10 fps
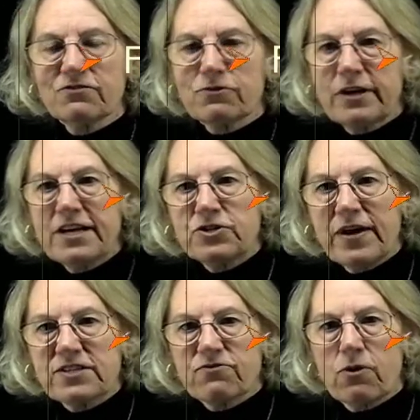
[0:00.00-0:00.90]
Fourier
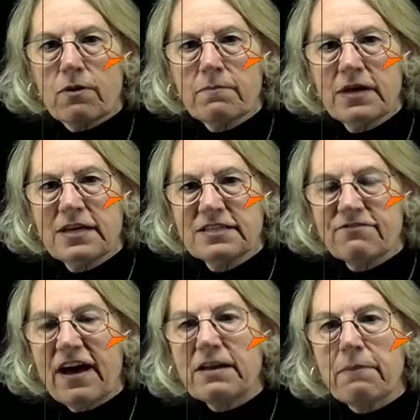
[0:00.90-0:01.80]
transform
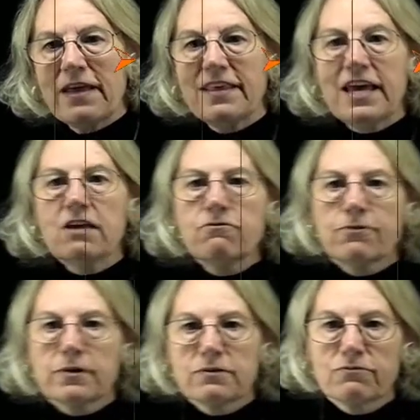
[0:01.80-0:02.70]
divided by the
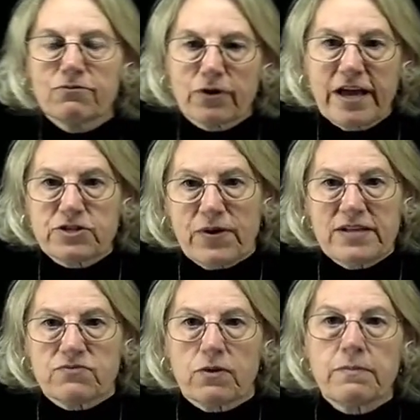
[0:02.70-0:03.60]
input Fourier
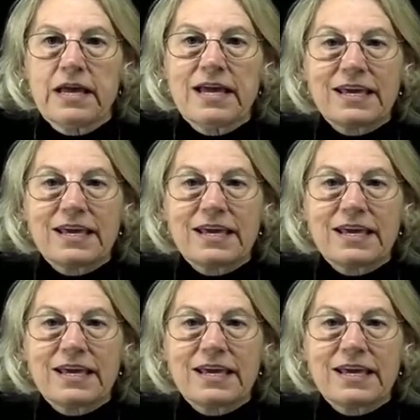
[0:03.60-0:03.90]
transform